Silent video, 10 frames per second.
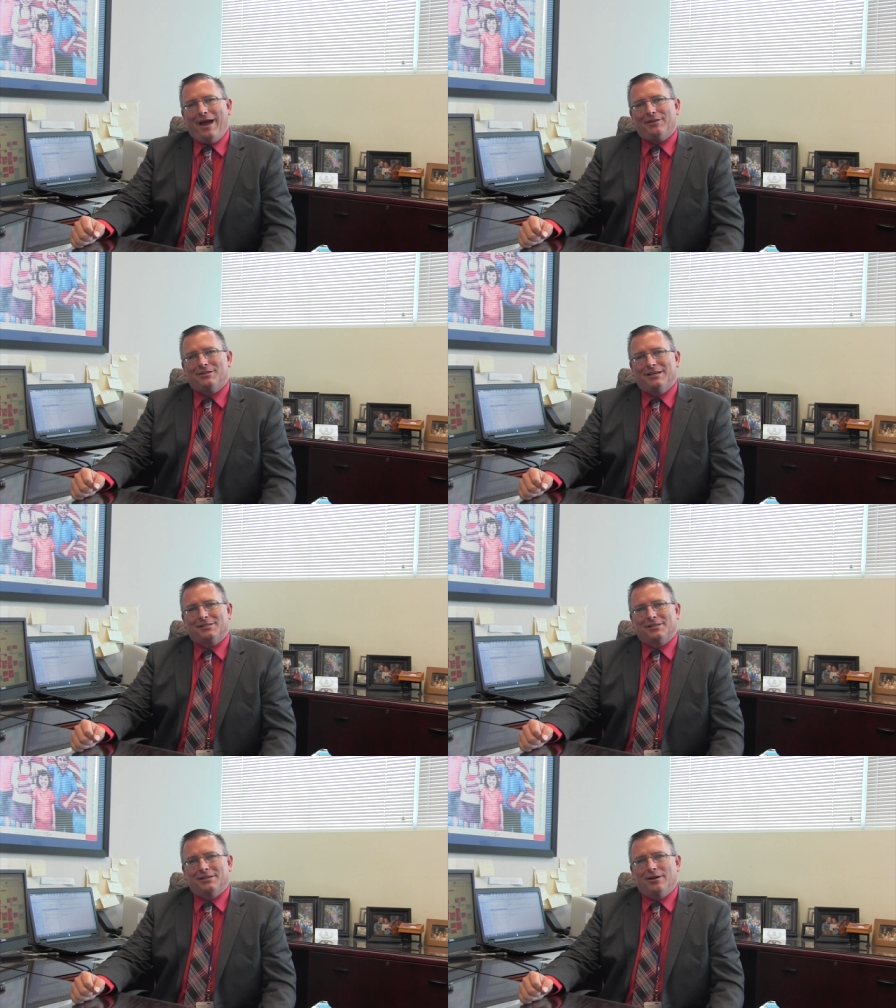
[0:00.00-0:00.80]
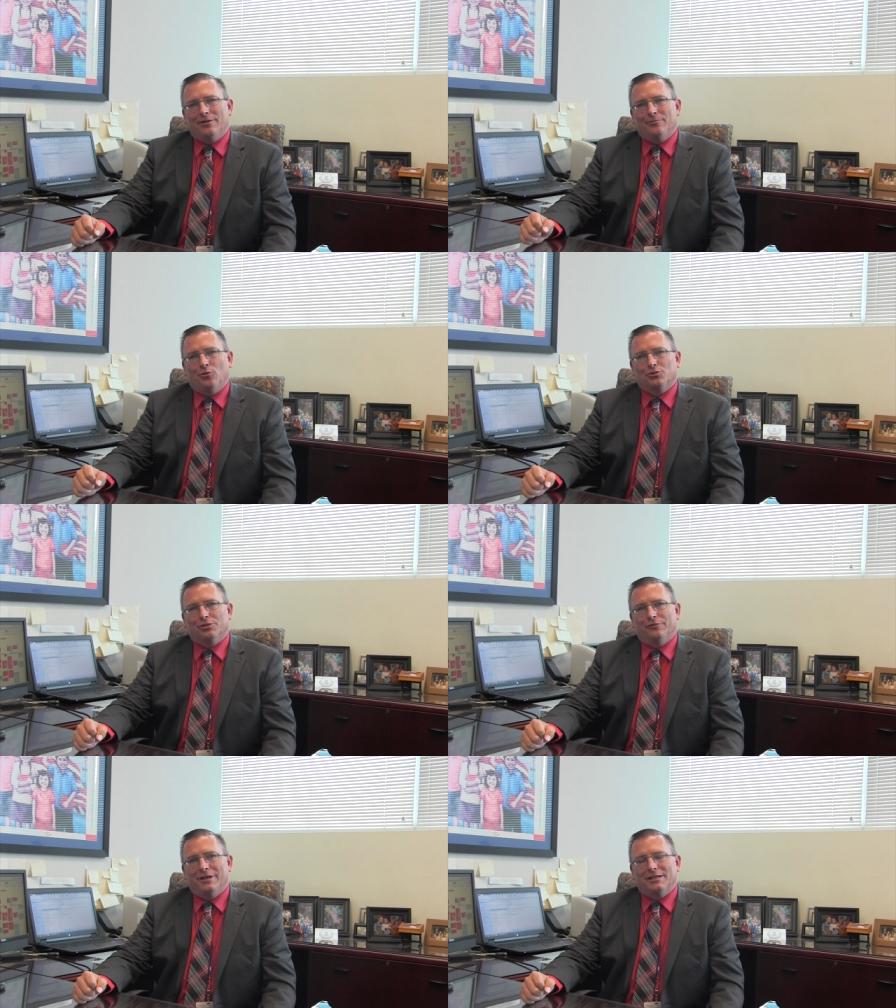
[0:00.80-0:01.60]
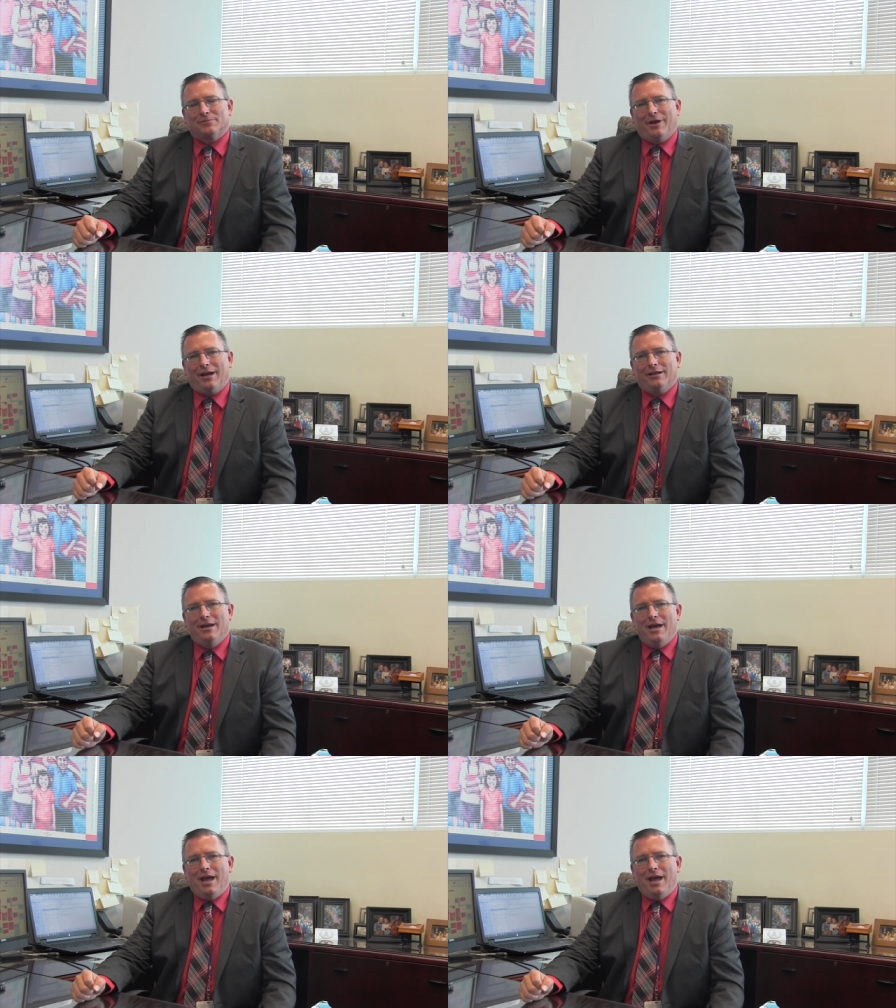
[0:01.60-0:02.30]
math testing the portion of the SBAC.